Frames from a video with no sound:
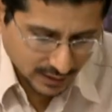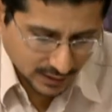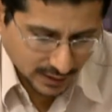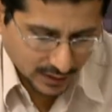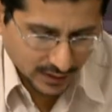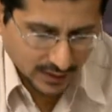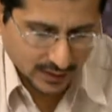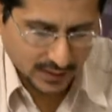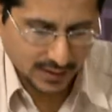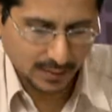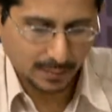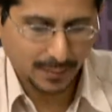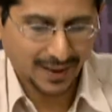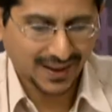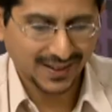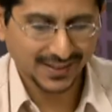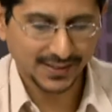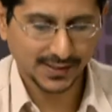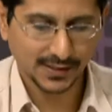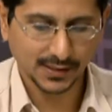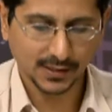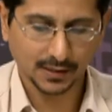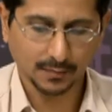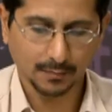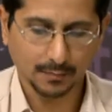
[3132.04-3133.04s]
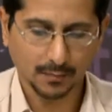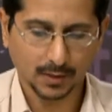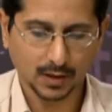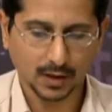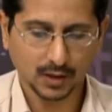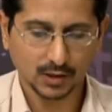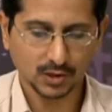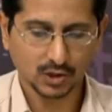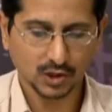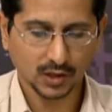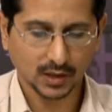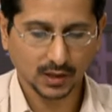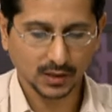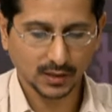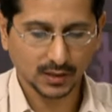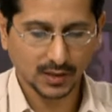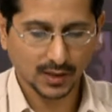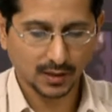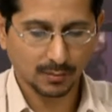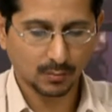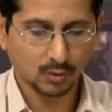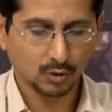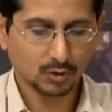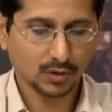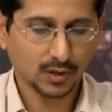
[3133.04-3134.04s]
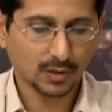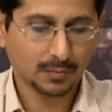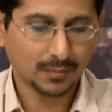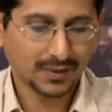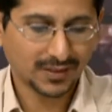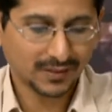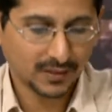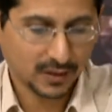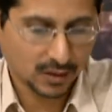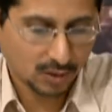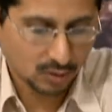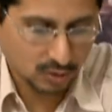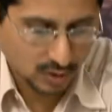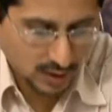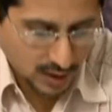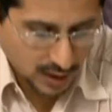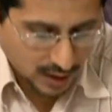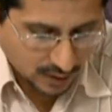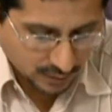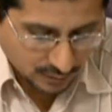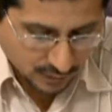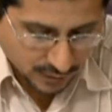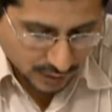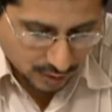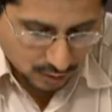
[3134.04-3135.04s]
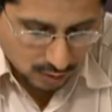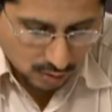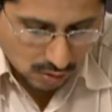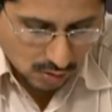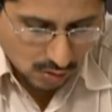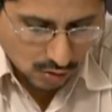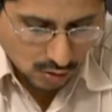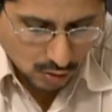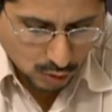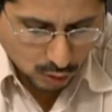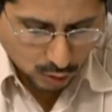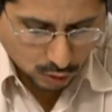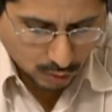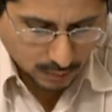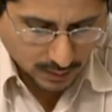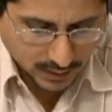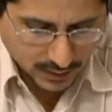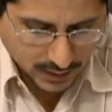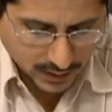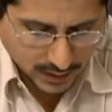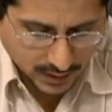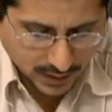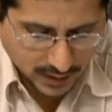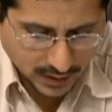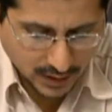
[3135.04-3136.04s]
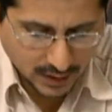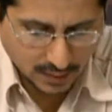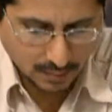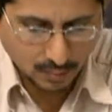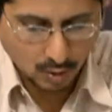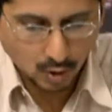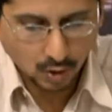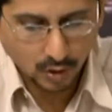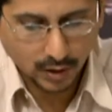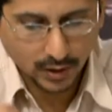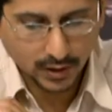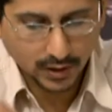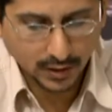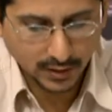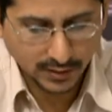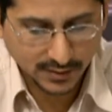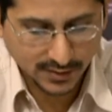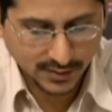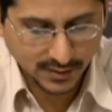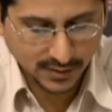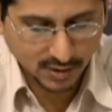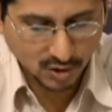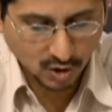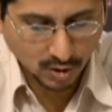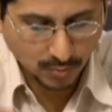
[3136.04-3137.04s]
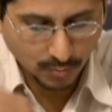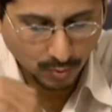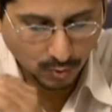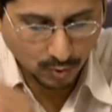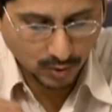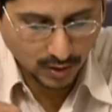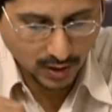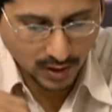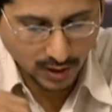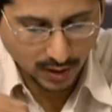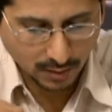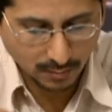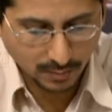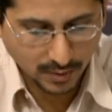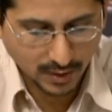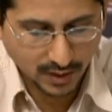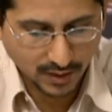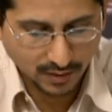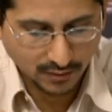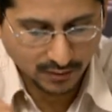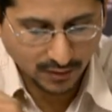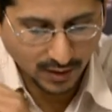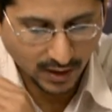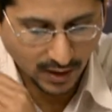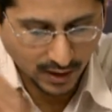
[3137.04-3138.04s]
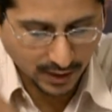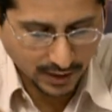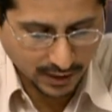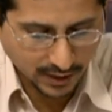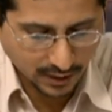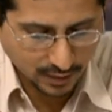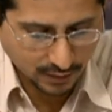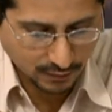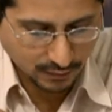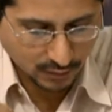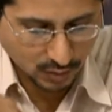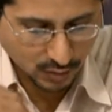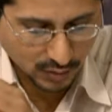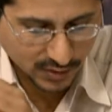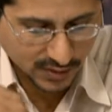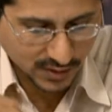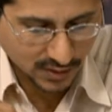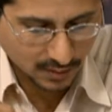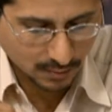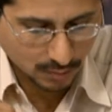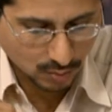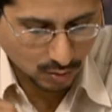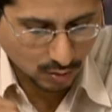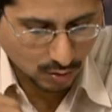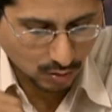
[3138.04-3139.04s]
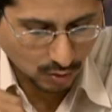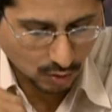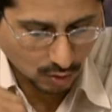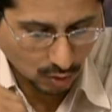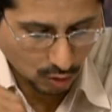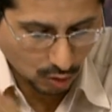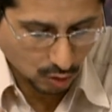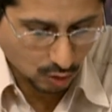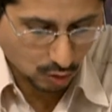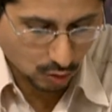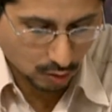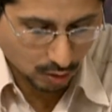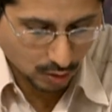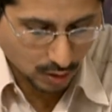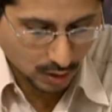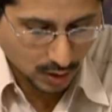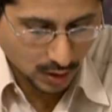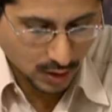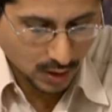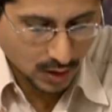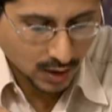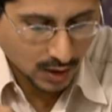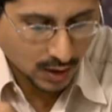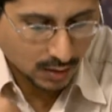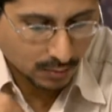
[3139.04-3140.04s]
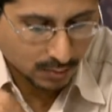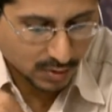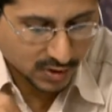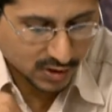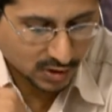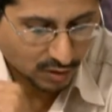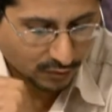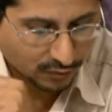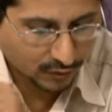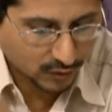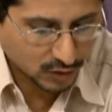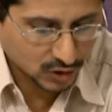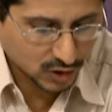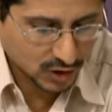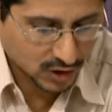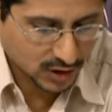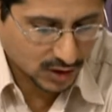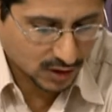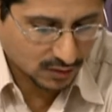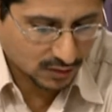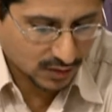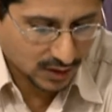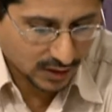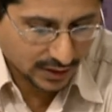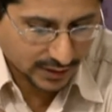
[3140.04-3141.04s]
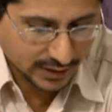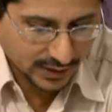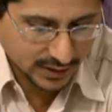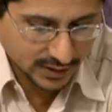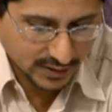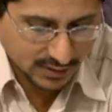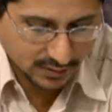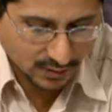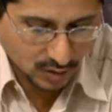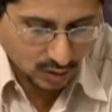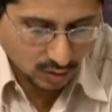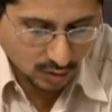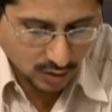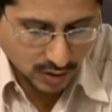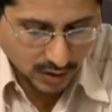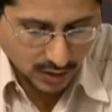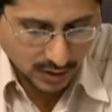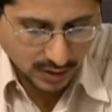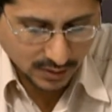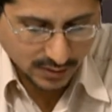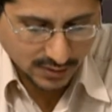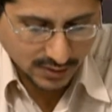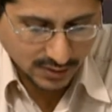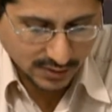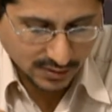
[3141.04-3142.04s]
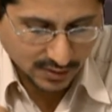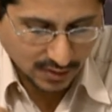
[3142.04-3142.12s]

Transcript: We'll go to the next one, number 7. Love is acquired through actions. When one gives gifts to his friend, each gift is like an arrow that hits the heart of the other and makes a hole in it.